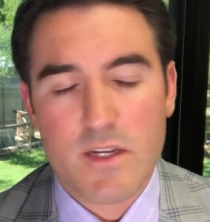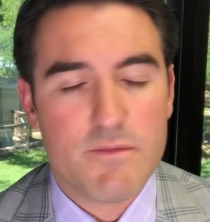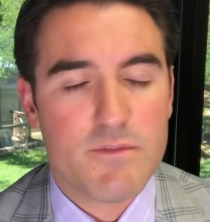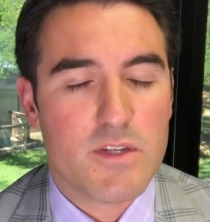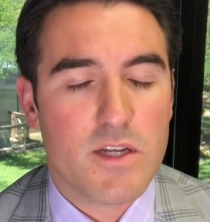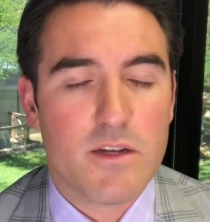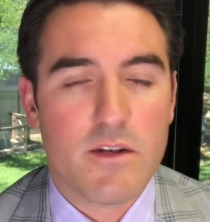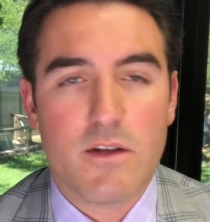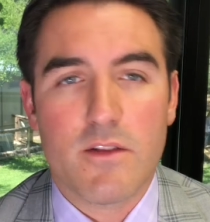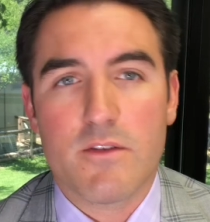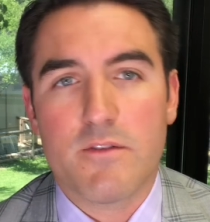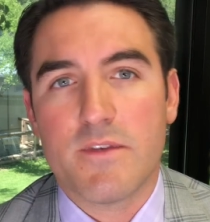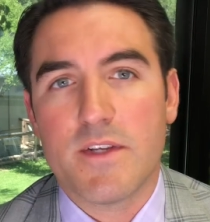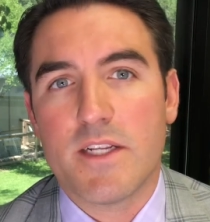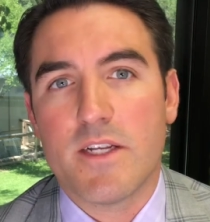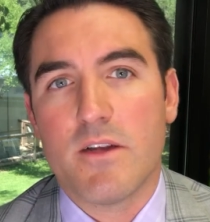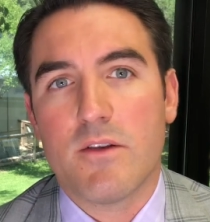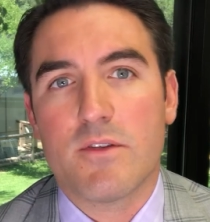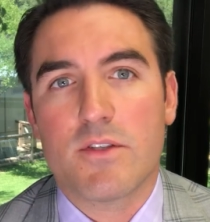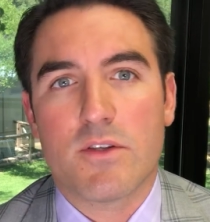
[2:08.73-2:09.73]
I've done other
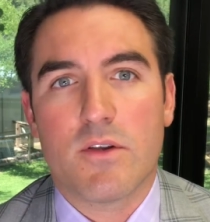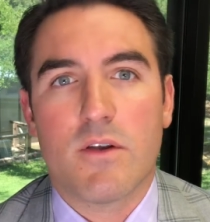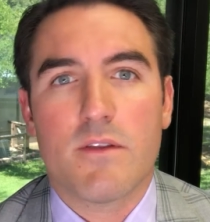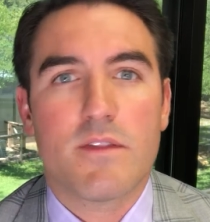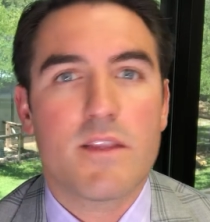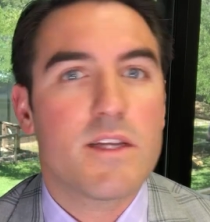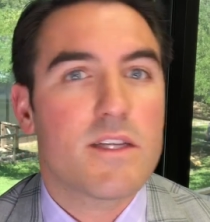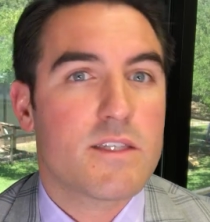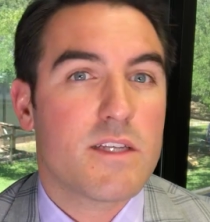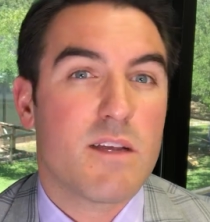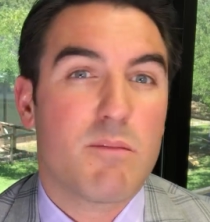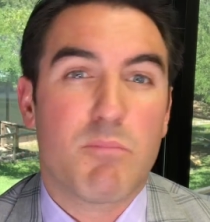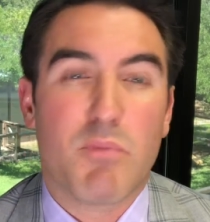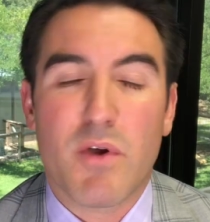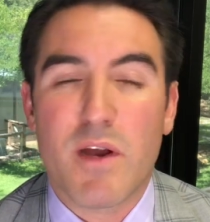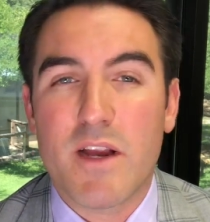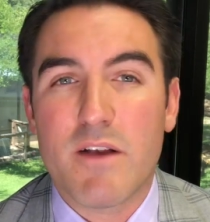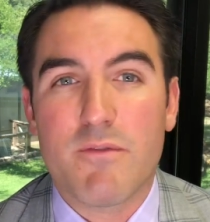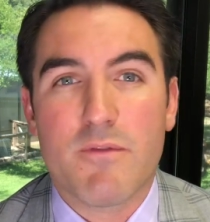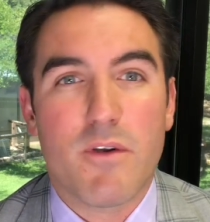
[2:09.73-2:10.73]
videos on, things like
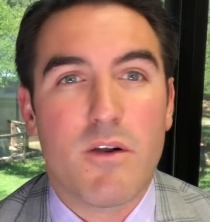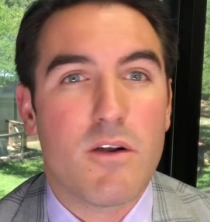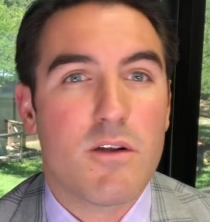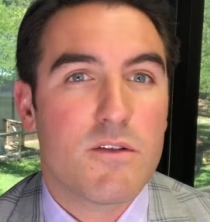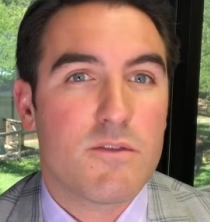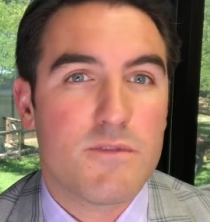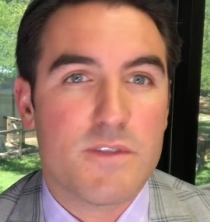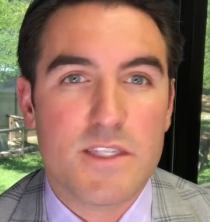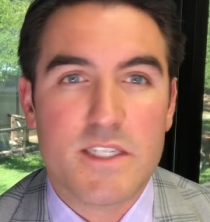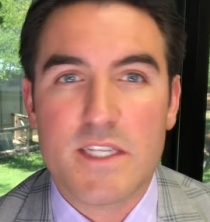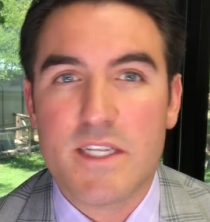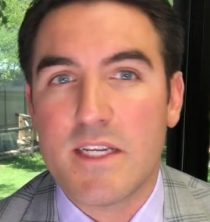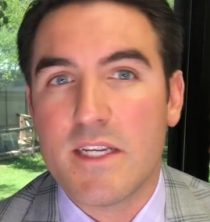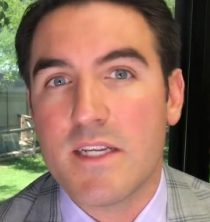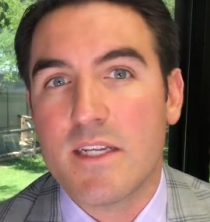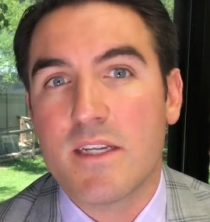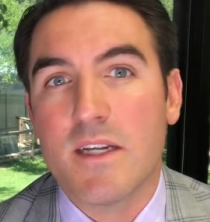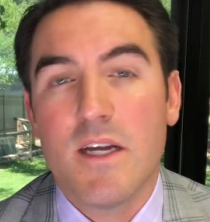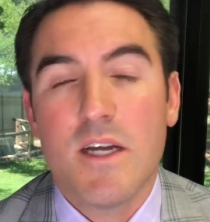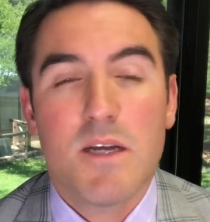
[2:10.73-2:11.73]
brain fog, fatigue,